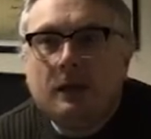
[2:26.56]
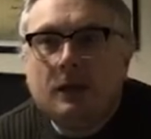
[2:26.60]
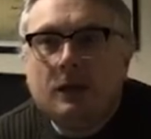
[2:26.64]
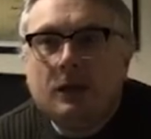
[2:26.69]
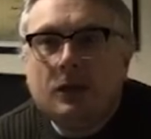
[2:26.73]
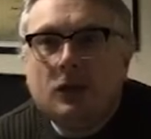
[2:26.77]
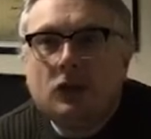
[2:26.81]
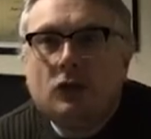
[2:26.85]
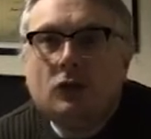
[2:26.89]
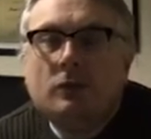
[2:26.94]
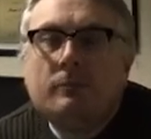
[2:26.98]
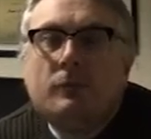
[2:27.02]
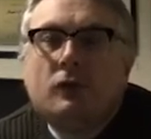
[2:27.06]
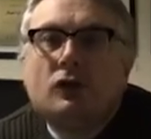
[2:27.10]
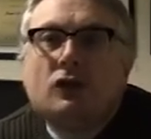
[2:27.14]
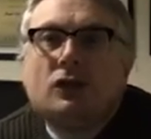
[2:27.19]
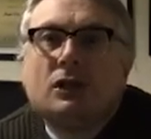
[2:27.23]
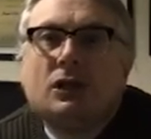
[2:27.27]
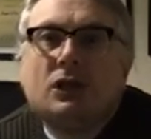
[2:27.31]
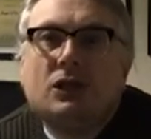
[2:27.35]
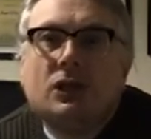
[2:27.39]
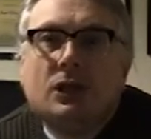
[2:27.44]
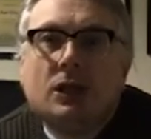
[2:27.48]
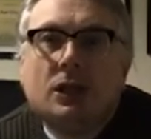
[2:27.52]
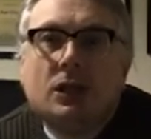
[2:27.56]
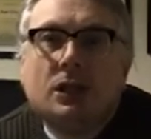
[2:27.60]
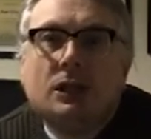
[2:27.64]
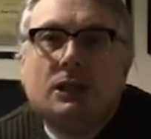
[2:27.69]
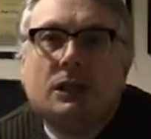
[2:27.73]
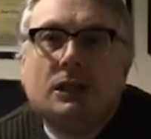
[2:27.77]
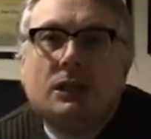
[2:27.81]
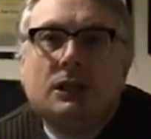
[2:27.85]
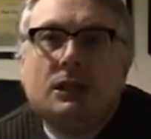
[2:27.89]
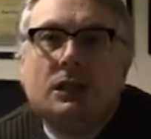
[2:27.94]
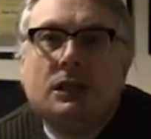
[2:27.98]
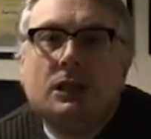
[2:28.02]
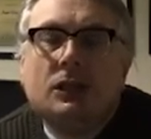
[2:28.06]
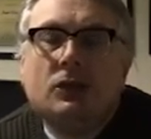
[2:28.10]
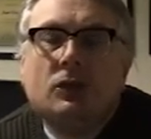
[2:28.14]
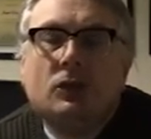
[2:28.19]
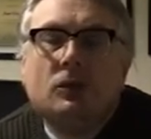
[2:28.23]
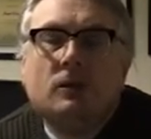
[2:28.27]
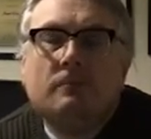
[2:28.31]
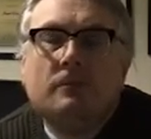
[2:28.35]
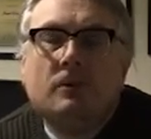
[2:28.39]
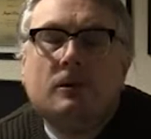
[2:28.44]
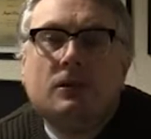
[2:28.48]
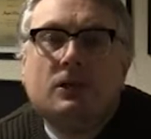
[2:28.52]
so much uncertainty,
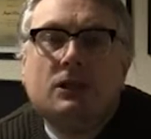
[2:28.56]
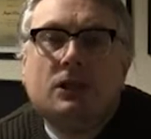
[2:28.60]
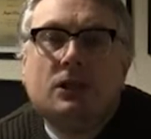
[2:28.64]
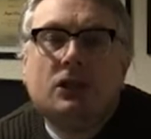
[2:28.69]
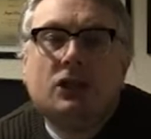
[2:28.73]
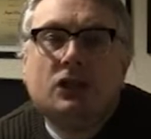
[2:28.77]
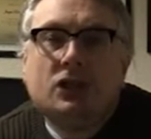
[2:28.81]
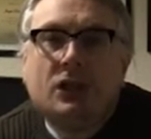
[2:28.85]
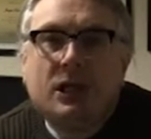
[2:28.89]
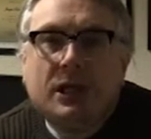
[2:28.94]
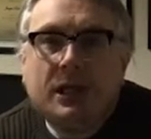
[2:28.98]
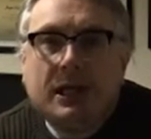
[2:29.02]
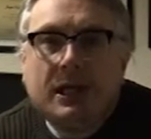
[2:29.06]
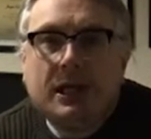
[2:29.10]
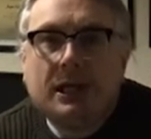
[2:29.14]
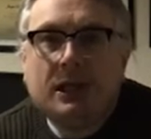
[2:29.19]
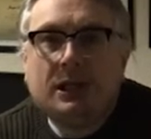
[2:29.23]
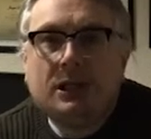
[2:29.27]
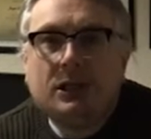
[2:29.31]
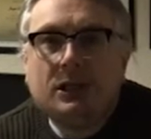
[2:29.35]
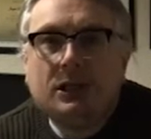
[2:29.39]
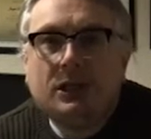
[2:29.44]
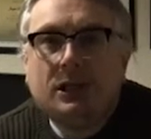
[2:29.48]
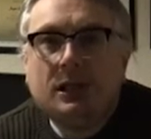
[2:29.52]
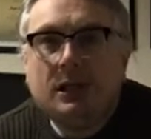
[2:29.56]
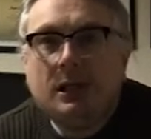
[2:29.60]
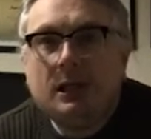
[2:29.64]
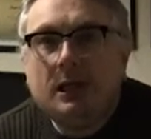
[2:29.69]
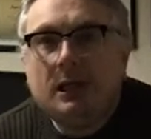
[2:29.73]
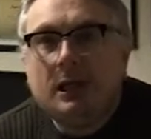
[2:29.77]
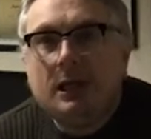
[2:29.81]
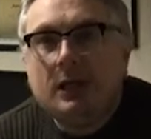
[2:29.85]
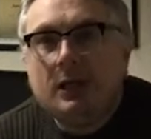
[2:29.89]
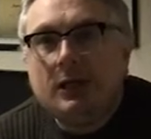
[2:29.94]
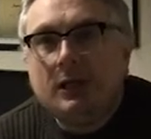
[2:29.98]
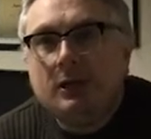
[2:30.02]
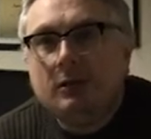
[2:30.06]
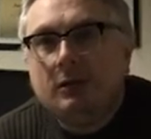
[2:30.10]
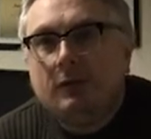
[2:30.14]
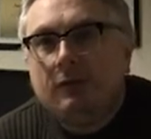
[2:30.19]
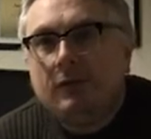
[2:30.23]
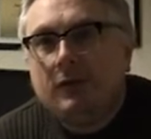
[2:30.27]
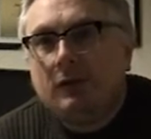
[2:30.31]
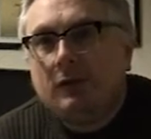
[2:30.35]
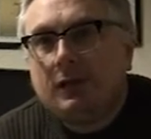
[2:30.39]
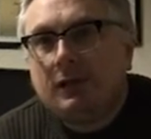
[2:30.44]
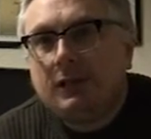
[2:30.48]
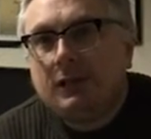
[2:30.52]
so much change. If
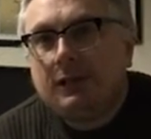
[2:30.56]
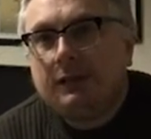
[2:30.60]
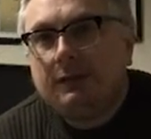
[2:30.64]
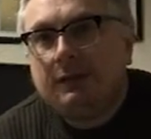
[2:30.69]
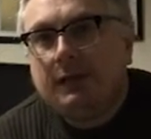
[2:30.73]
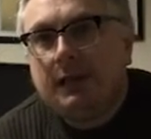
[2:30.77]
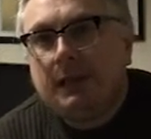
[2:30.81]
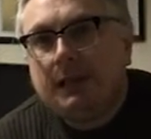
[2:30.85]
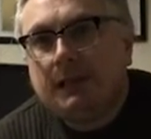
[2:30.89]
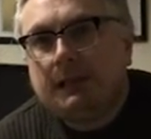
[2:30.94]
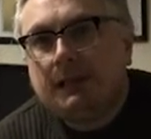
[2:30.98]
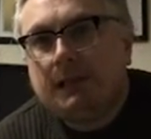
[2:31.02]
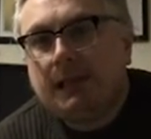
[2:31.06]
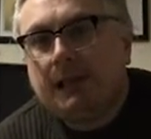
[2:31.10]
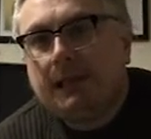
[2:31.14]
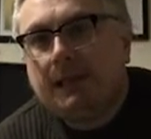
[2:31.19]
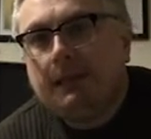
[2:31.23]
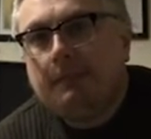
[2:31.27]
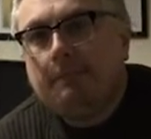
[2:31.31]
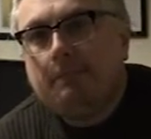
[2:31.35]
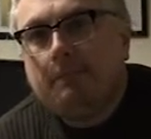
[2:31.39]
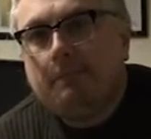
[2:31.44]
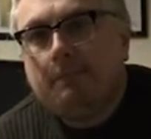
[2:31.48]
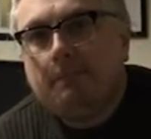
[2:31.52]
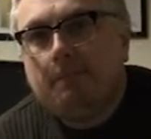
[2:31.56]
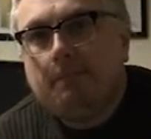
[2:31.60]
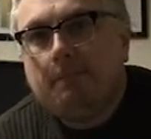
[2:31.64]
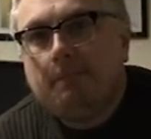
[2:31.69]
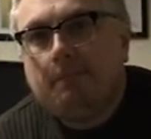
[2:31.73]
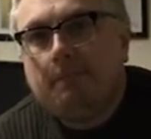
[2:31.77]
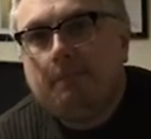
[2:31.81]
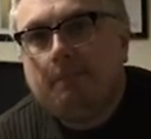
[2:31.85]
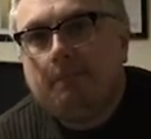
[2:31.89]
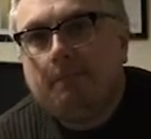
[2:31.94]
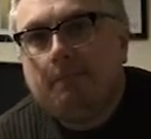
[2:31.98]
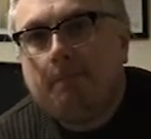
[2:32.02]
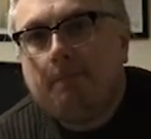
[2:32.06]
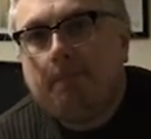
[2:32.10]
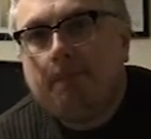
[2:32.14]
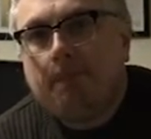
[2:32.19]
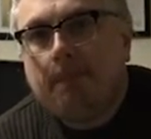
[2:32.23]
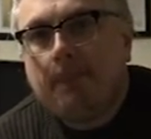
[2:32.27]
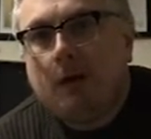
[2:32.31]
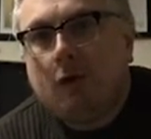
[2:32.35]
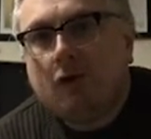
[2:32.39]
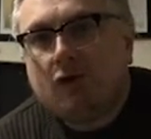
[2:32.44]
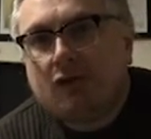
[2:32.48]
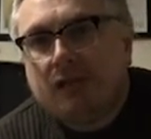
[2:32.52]
you look at things like
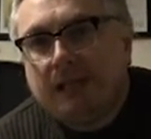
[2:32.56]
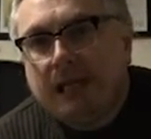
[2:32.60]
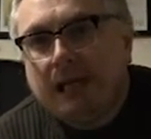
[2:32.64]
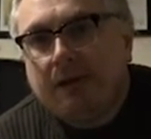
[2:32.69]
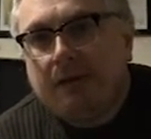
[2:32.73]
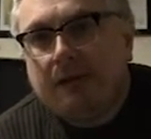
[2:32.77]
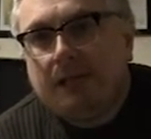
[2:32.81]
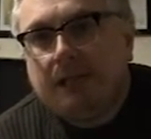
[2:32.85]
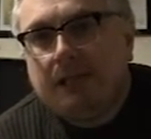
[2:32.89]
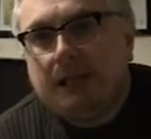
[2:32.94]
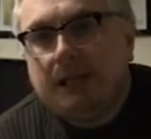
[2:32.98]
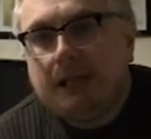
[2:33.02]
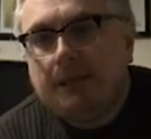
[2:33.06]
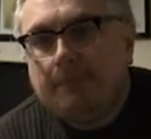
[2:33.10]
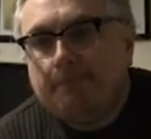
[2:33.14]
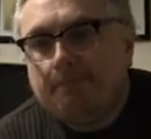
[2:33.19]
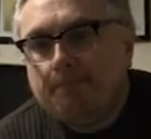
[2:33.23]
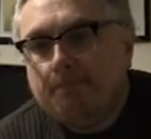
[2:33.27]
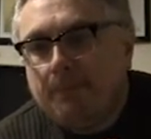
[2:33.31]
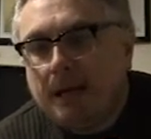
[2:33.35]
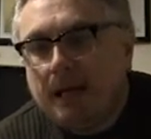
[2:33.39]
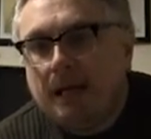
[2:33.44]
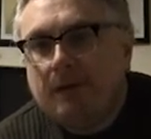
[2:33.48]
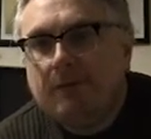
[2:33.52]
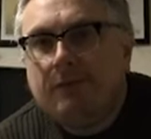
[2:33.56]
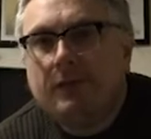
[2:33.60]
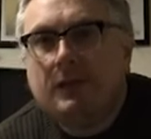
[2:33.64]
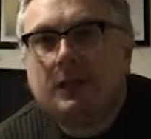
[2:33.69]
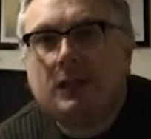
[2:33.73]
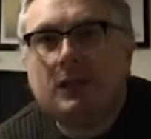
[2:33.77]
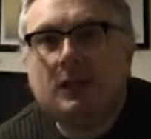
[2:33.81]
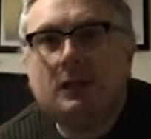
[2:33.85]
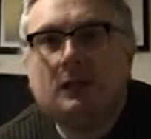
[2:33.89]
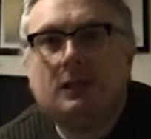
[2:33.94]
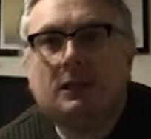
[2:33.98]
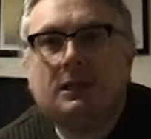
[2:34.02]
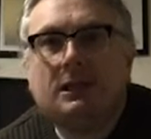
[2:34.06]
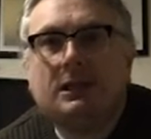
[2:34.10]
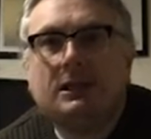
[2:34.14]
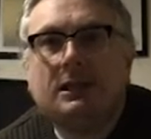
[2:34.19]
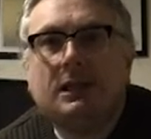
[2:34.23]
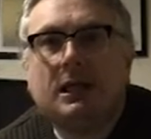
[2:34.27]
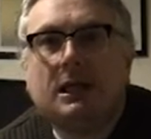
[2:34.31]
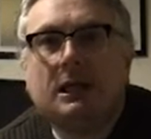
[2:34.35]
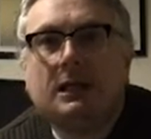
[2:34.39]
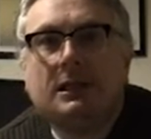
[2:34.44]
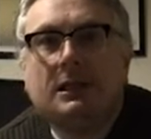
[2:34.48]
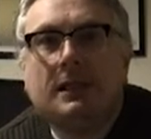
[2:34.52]
austerity and benefit cuts
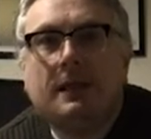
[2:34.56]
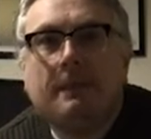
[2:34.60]
and